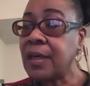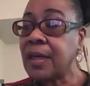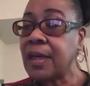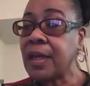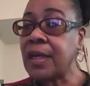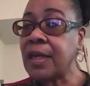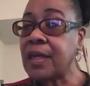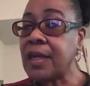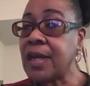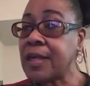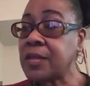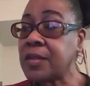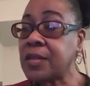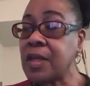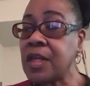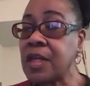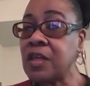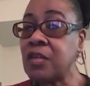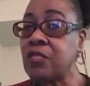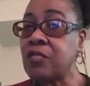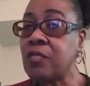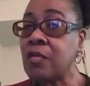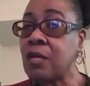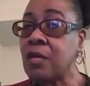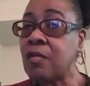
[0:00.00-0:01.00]
And the next thing
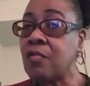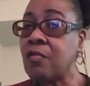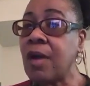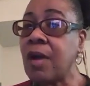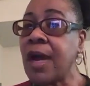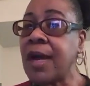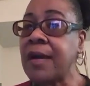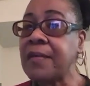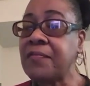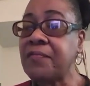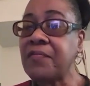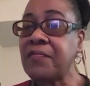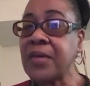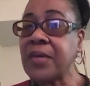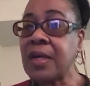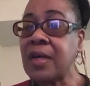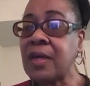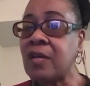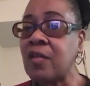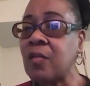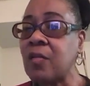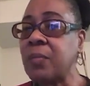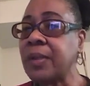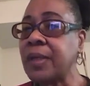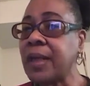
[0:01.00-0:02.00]
you know, I
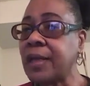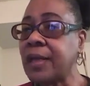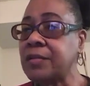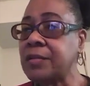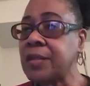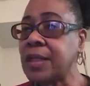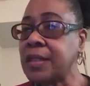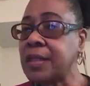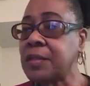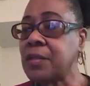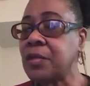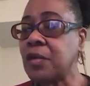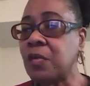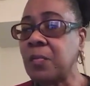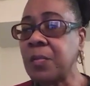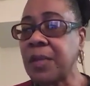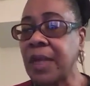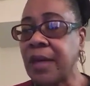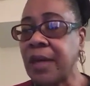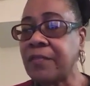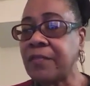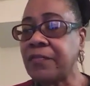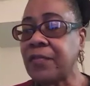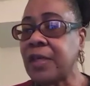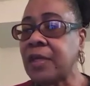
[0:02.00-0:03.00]
fell, but they told me
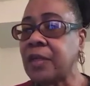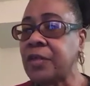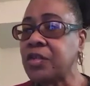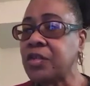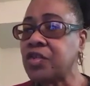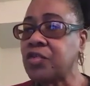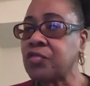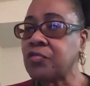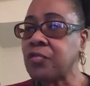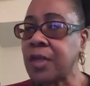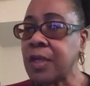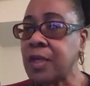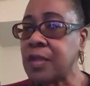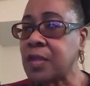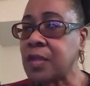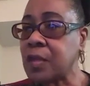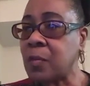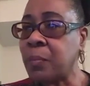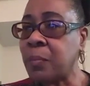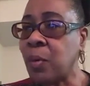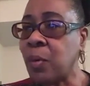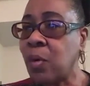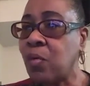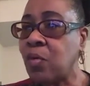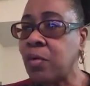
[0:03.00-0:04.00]
I fell as straight as a
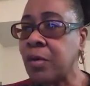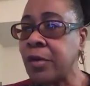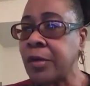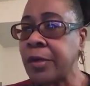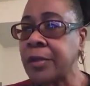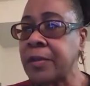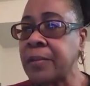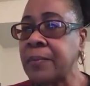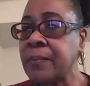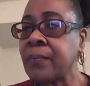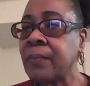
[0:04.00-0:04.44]
board.